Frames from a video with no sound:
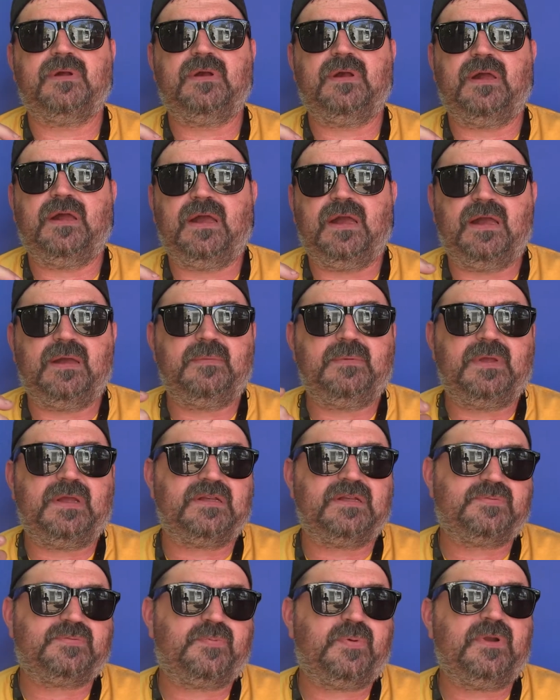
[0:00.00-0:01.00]
I mean,
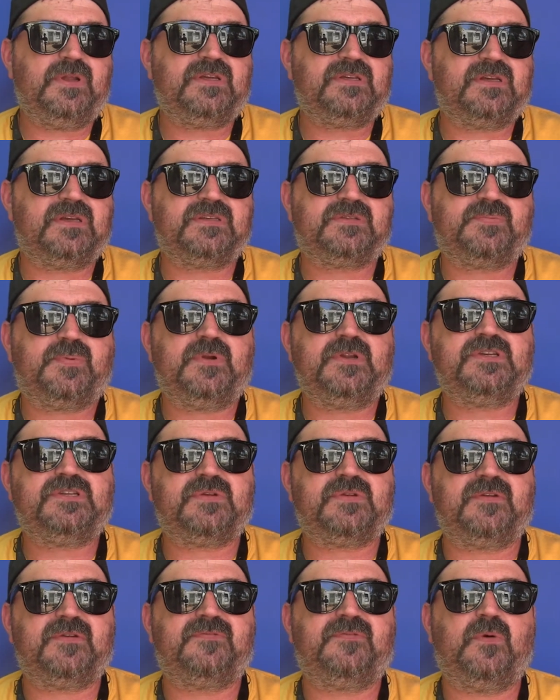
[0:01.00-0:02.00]
it's pretty it's pretty
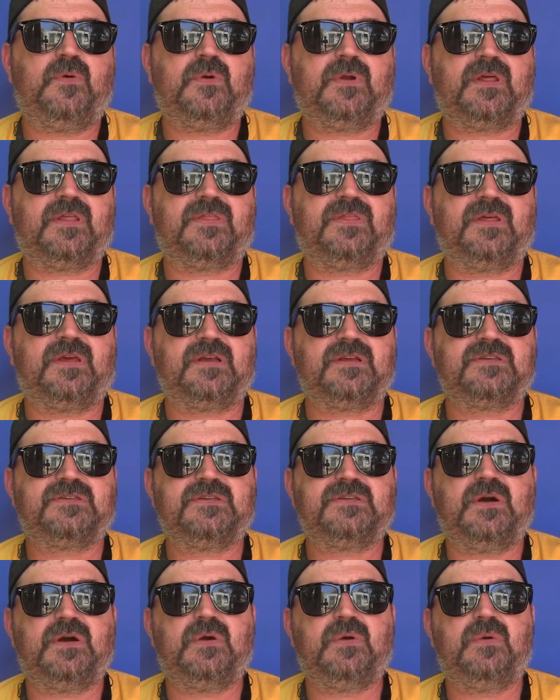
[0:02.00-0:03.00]
straightforward, I think.
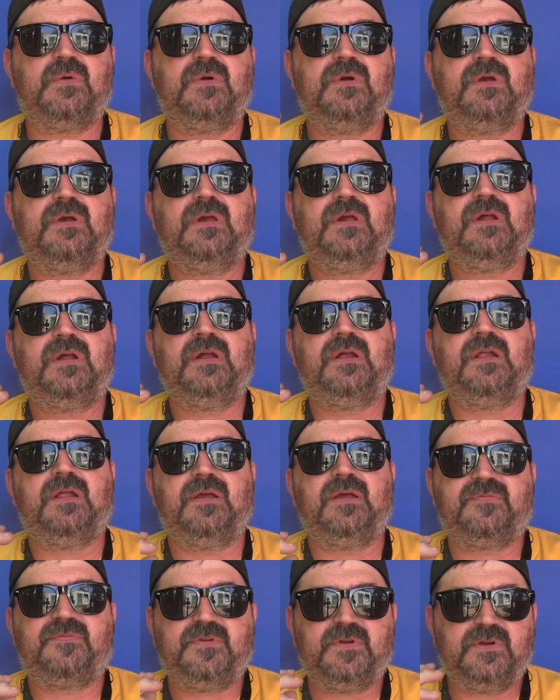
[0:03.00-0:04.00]
So
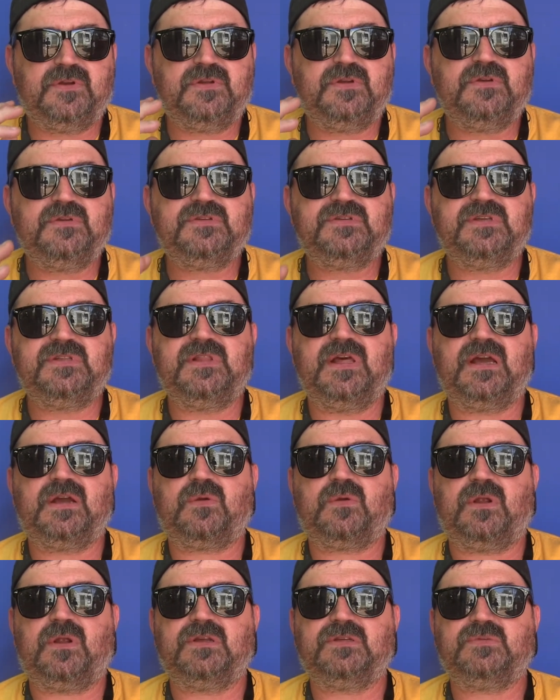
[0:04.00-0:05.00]
if you're using that
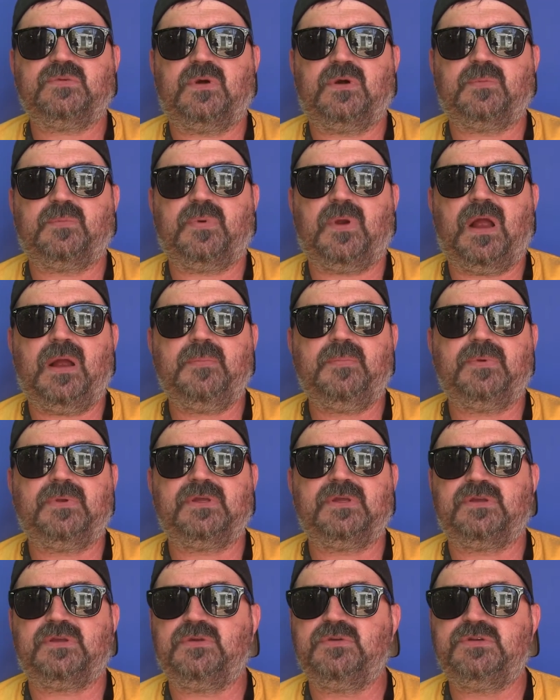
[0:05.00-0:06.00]
crosswalk
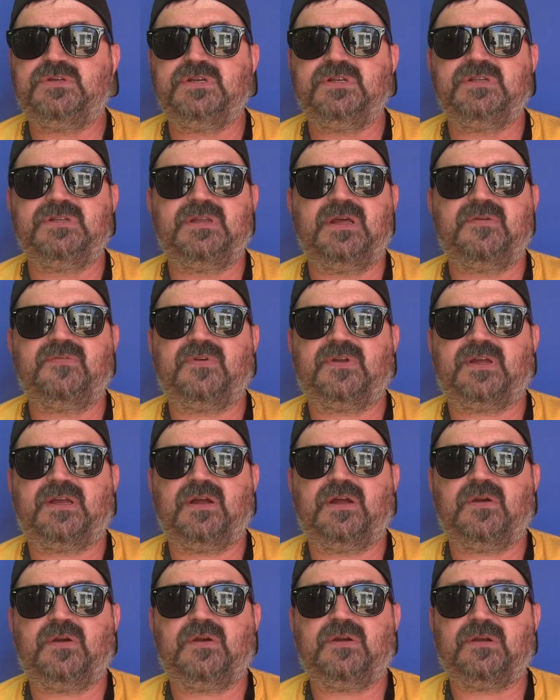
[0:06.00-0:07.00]
properly, you should never
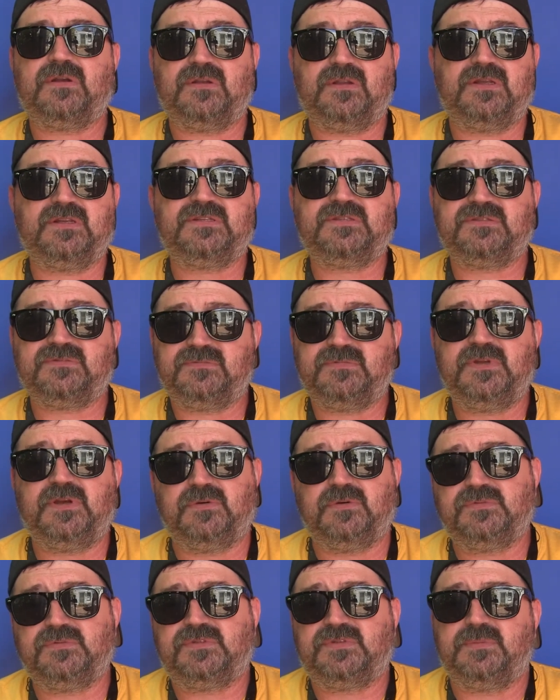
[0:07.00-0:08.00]
get hurt unless, you
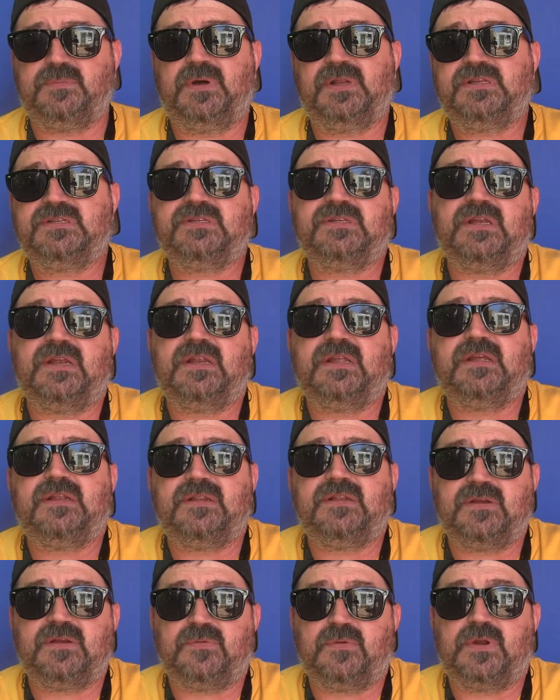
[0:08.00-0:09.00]
know, somebody's an idiot
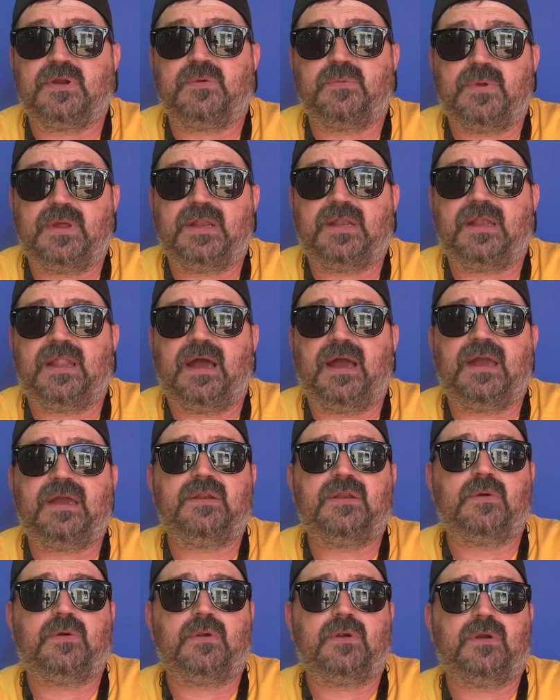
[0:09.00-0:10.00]
and they run a red
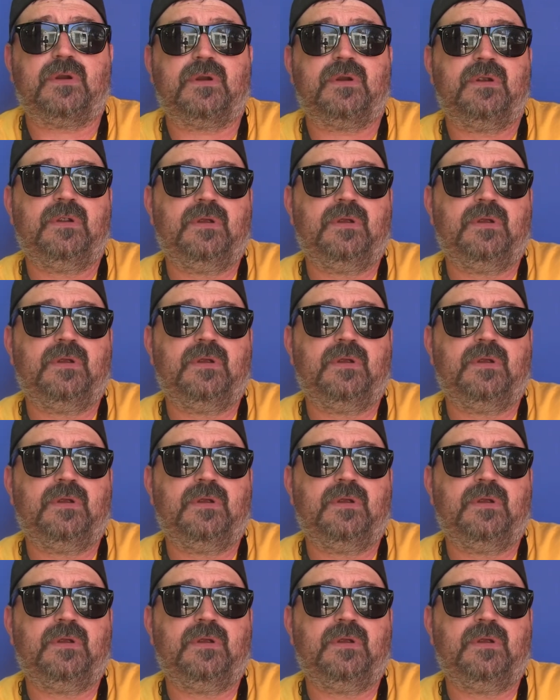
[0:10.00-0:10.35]
light or